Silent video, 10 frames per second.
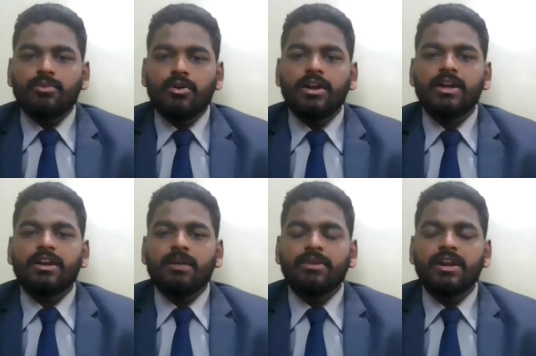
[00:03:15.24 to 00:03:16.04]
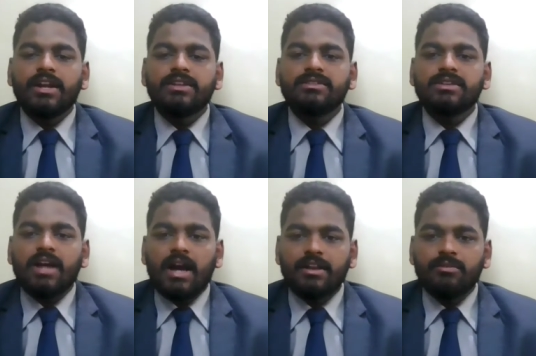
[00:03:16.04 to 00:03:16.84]
product upgrades,
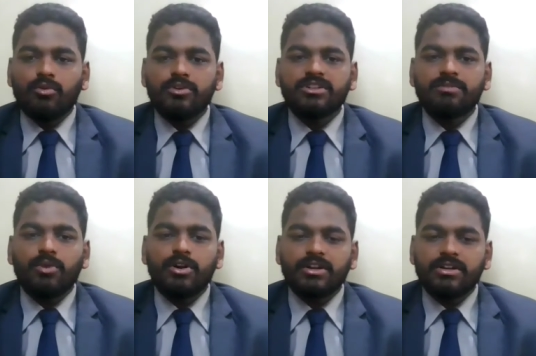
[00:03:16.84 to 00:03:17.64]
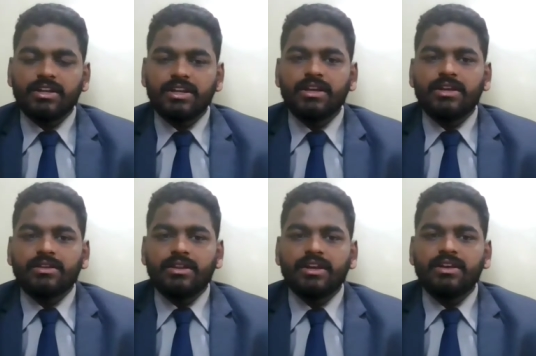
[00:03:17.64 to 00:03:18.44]
and most importantly,
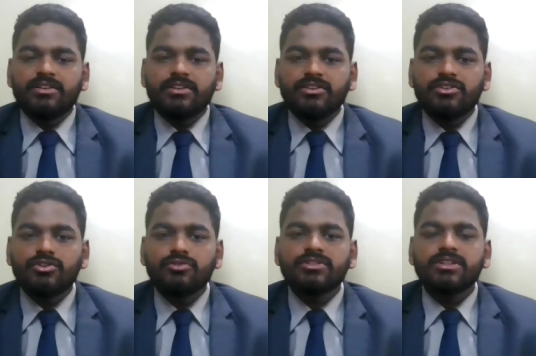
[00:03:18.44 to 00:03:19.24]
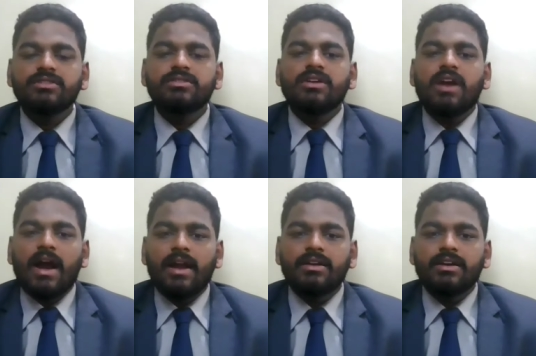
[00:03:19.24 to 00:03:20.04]
the intuitions
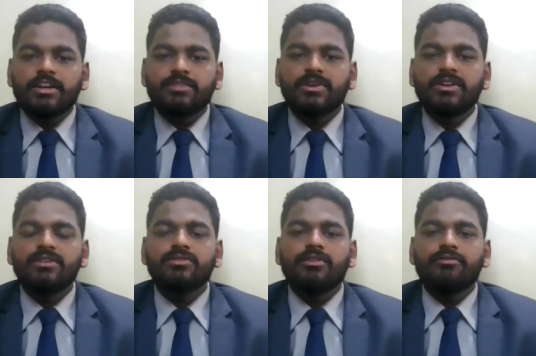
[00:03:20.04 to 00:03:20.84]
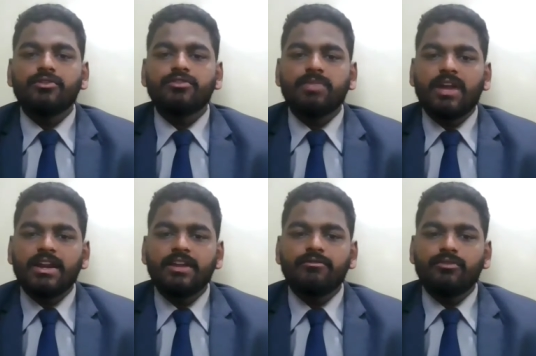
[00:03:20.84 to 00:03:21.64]
and experience of those
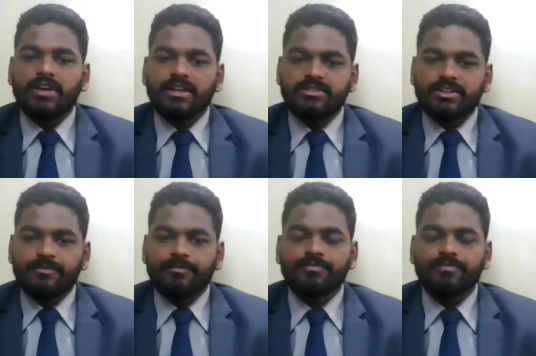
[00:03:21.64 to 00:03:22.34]
planning forecasting.